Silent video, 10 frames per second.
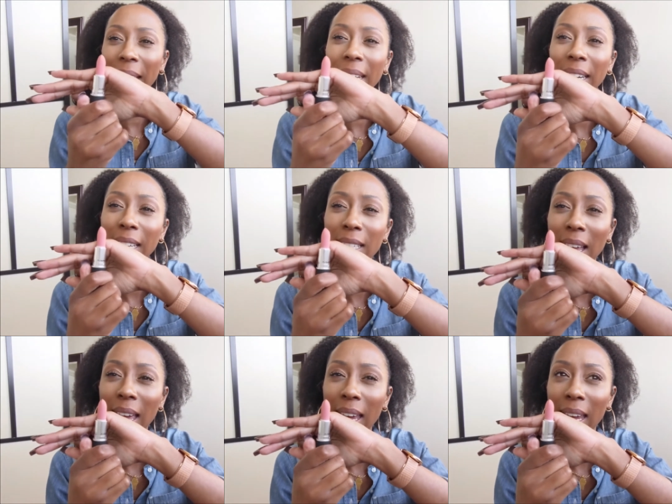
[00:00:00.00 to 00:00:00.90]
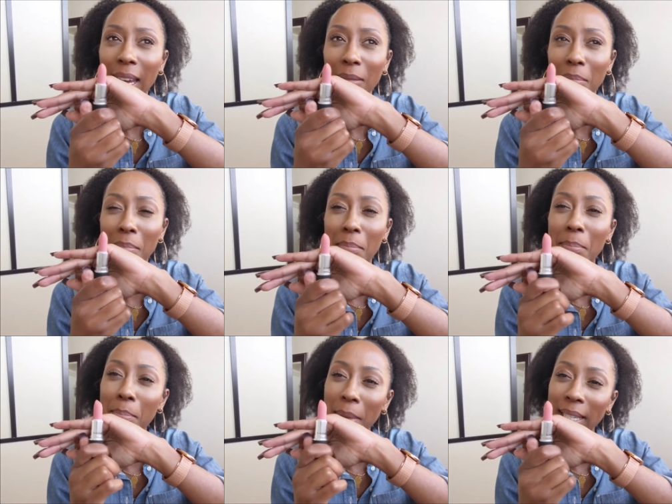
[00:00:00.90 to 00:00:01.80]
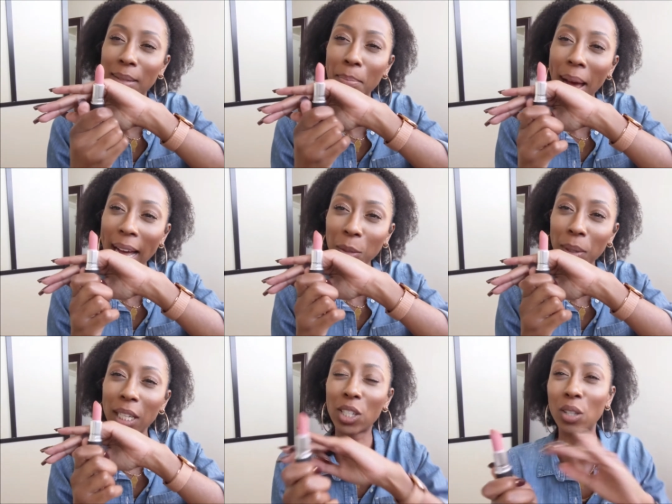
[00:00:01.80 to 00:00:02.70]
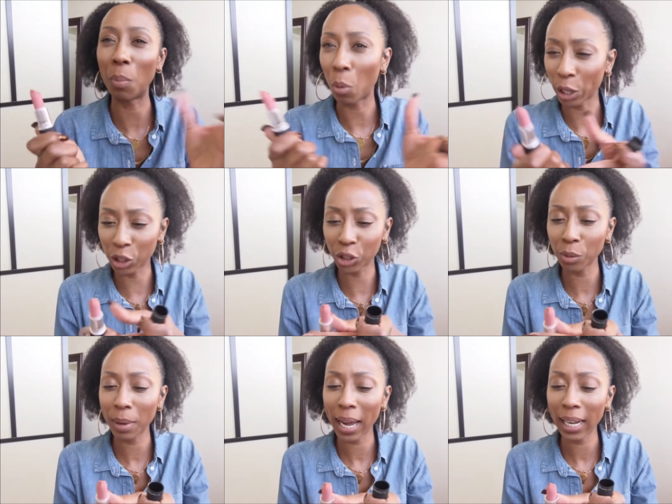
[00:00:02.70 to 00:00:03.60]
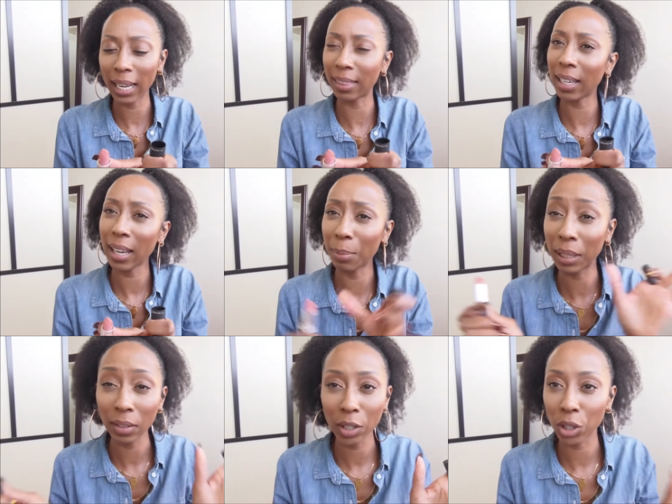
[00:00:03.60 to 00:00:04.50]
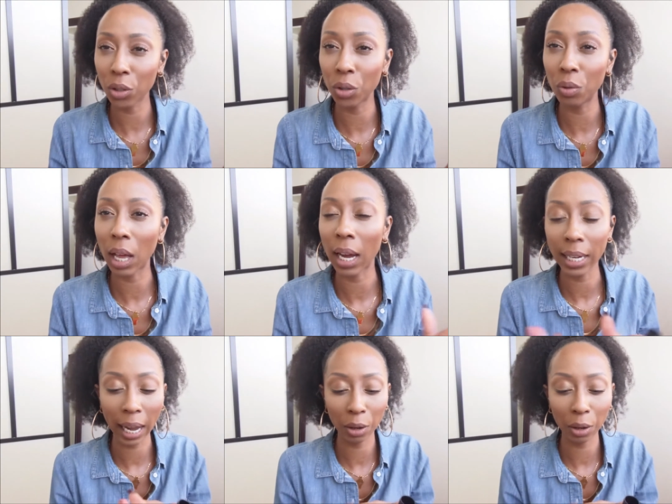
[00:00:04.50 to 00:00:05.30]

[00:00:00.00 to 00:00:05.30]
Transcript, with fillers: And it is a, mm, it's matte, but it's the moisture matte. I think, I believe it's a new line.